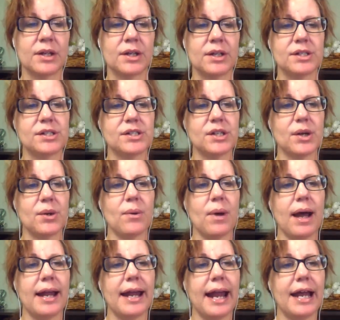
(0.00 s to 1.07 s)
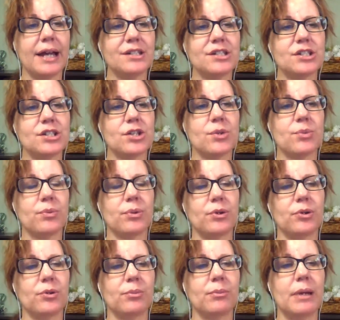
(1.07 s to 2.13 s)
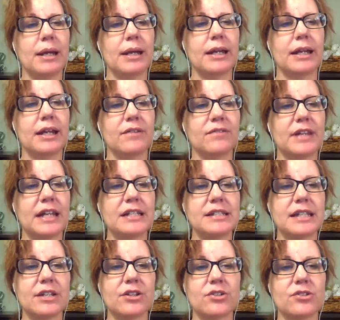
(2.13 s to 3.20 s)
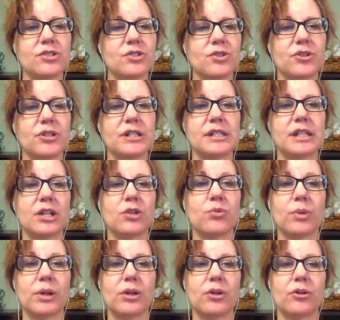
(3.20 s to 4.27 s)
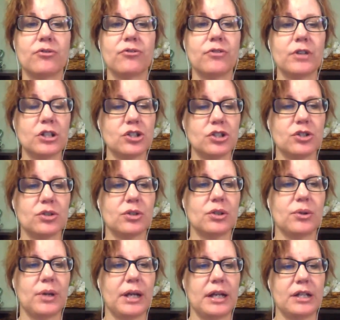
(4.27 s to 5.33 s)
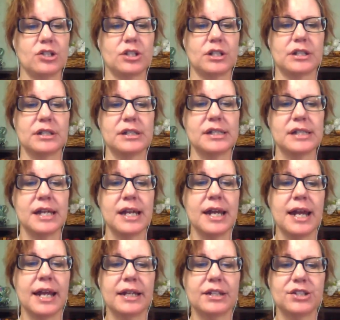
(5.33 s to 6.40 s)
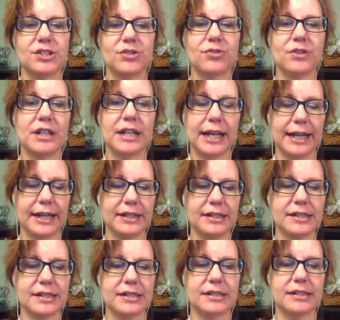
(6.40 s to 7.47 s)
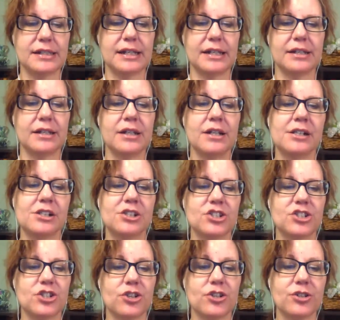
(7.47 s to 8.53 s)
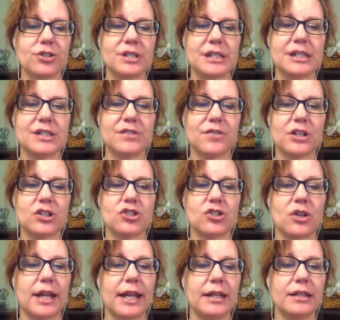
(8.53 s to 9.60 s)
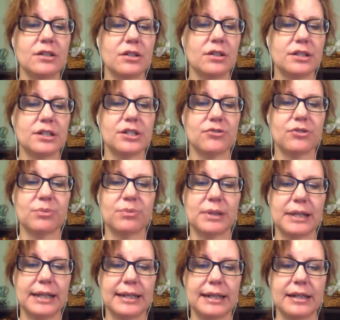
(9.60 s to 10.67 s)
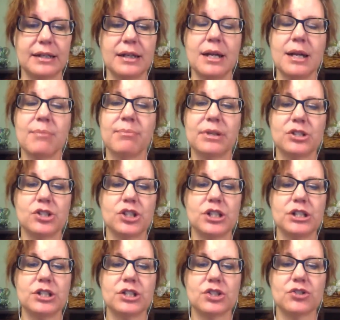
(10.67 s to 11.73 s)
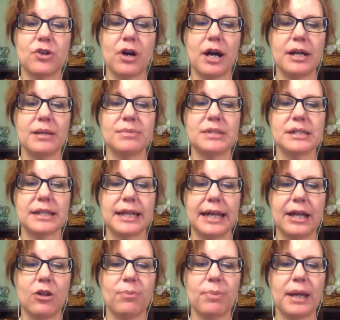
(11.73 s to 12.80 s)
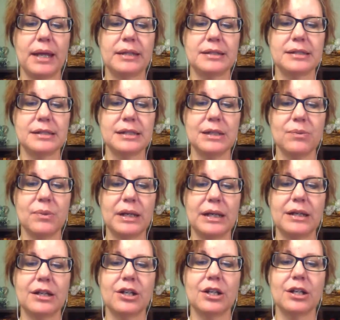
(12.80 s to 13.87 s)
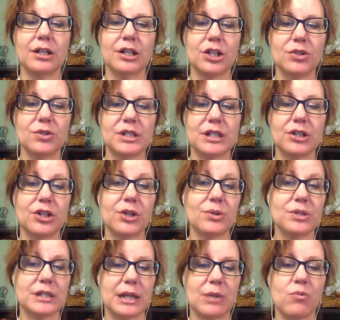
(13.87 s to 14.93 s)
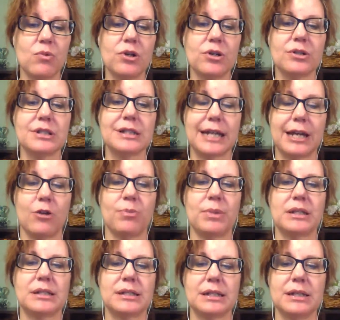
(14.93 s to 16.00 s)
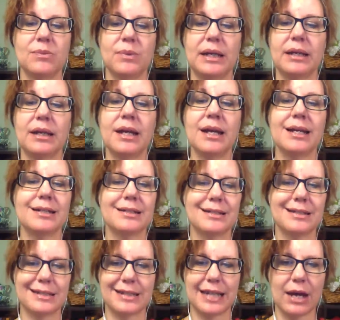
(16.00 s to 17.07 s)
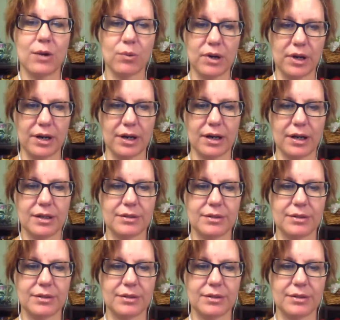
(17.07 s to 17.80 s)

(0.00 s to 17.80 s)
So I asked the room if they set their stories in real or fictional locations. And Sophia Hansen said hers is fictional and on a different planet, but she describes kelp and seaweed using those same words, kelp and seaweed. Does that work?